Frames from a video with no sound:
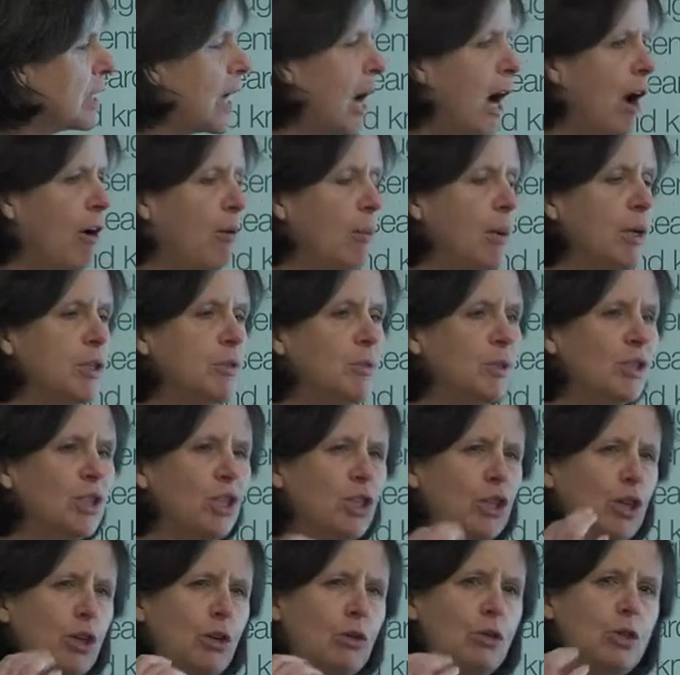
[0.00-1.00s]
pheromones, which are
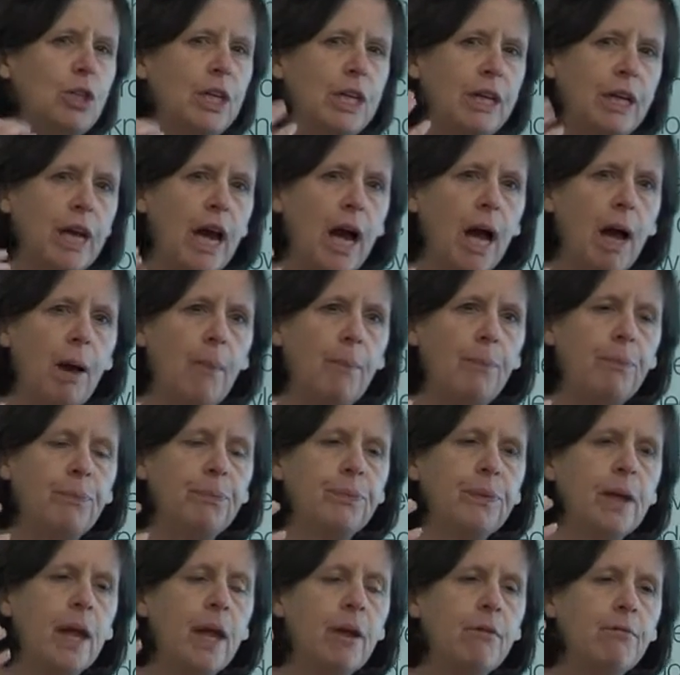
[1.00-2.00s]
usually
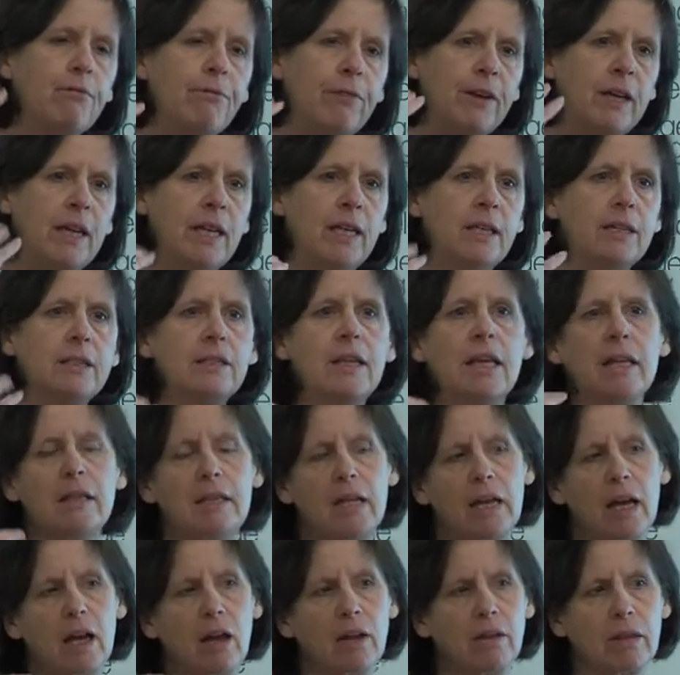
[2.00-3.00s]
feed.
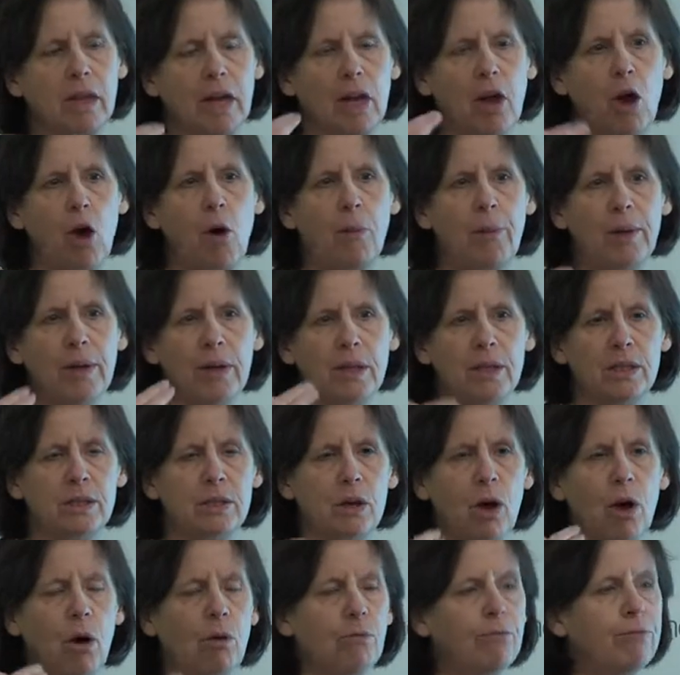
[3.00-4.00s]
They're copies
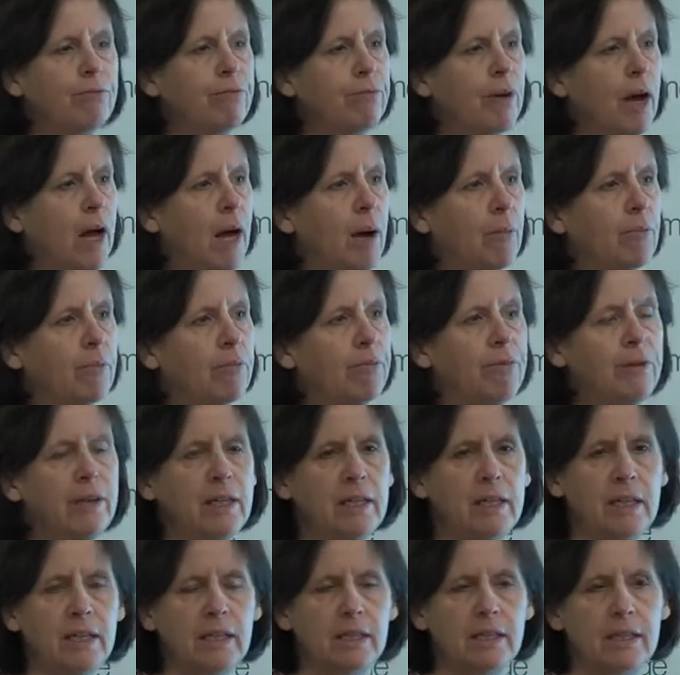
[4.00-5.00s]
of
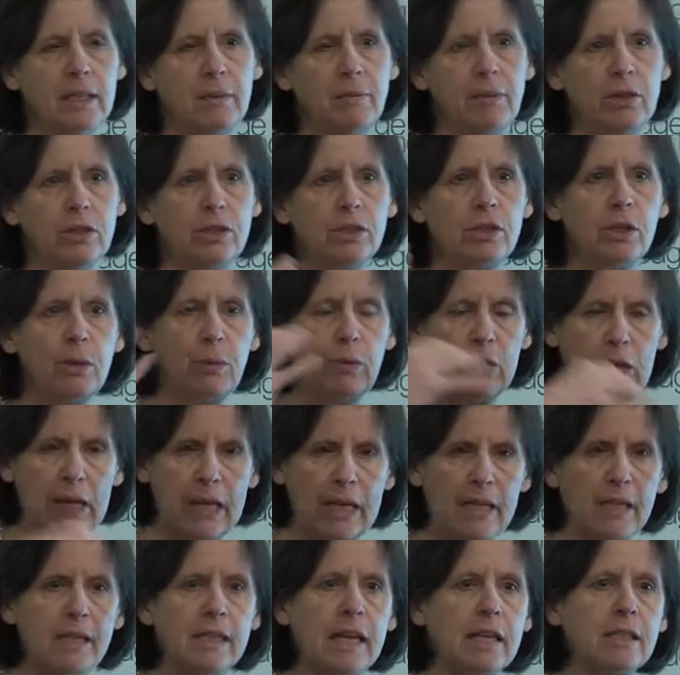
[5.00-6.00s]
feeding stimulants. So the
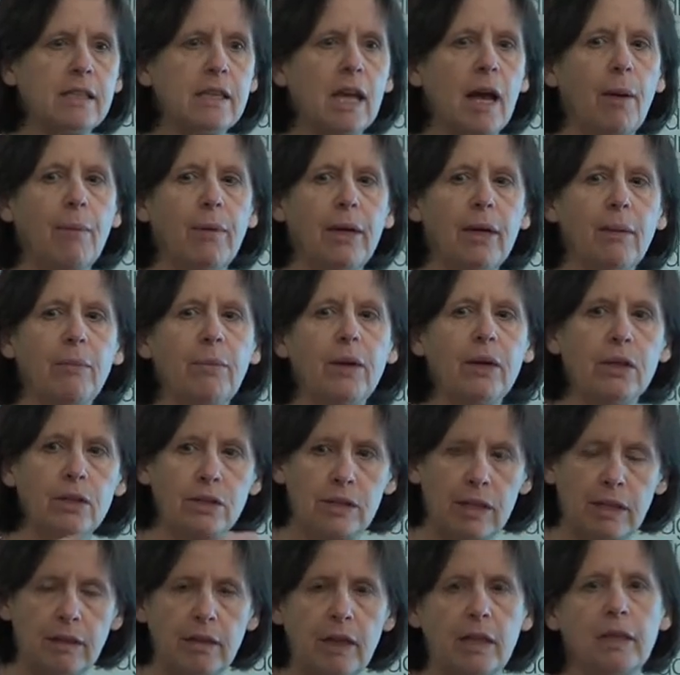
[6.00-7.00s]
insects are coming in because
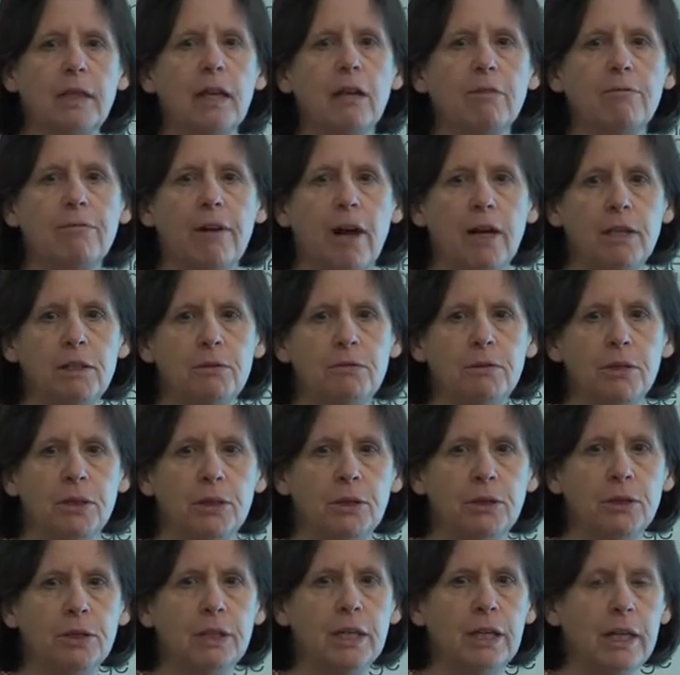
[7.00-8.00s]
they think they'll find
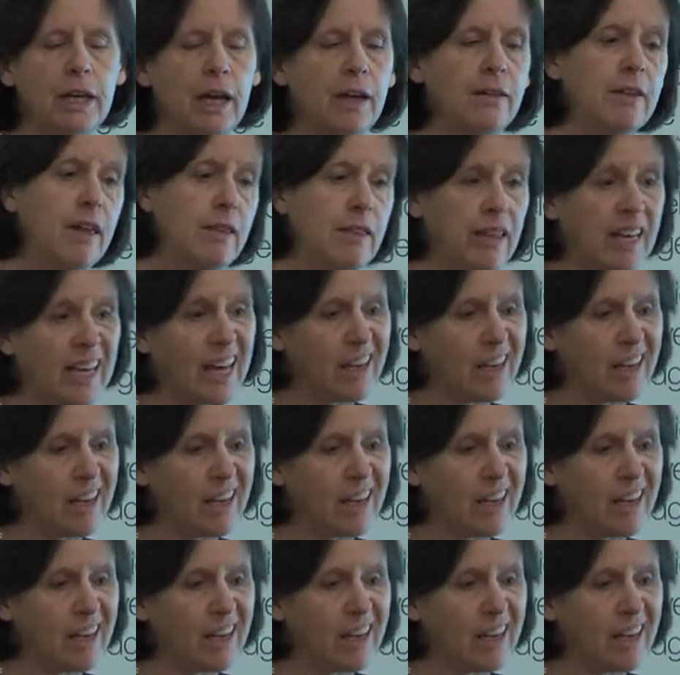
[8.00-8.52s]
food, and then they're